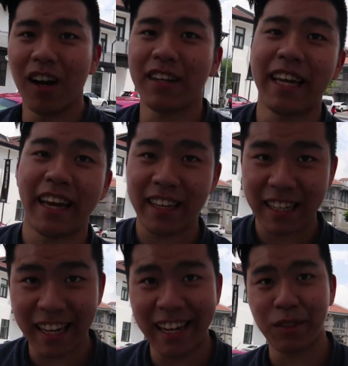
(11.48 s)
Okay,
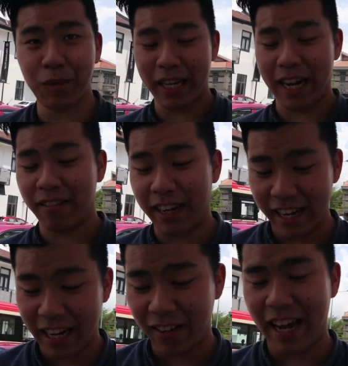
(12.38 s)
guys, we are
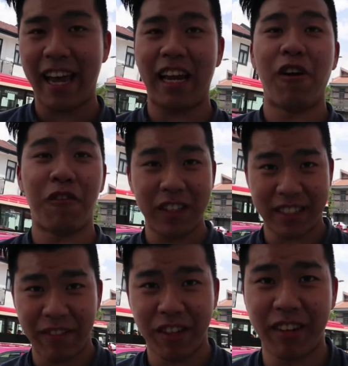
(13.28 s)
right now at our
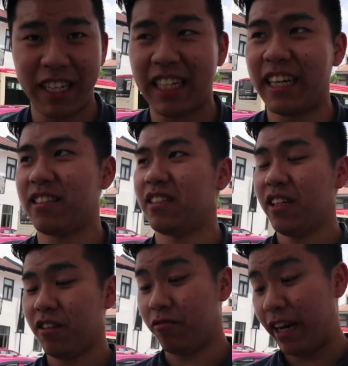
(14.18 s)
first ever Regice
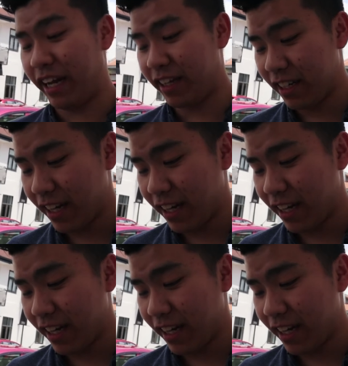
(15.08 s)
raid.